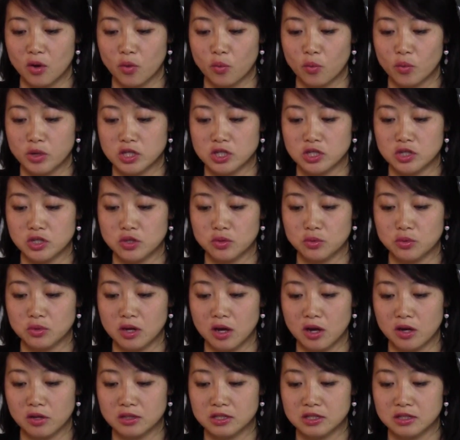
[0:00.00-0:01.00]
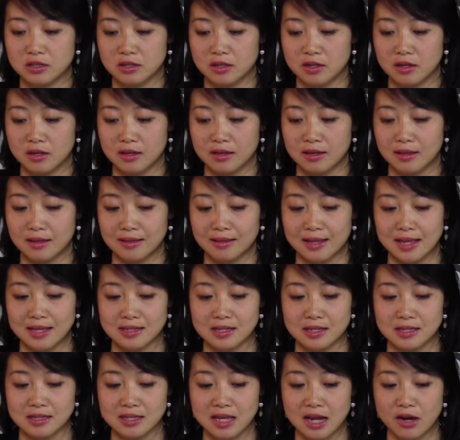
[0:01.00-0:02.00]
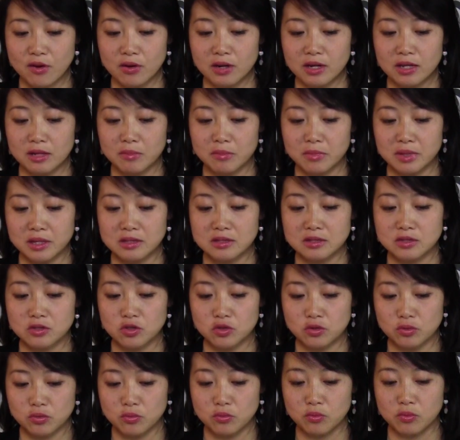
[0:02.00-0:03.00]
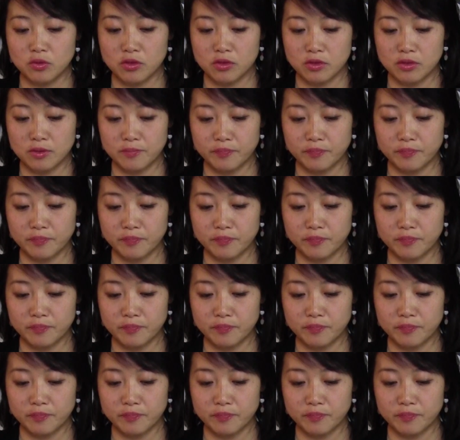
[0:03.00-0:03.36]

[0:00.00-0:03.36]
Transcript: which do not necessarily means truth.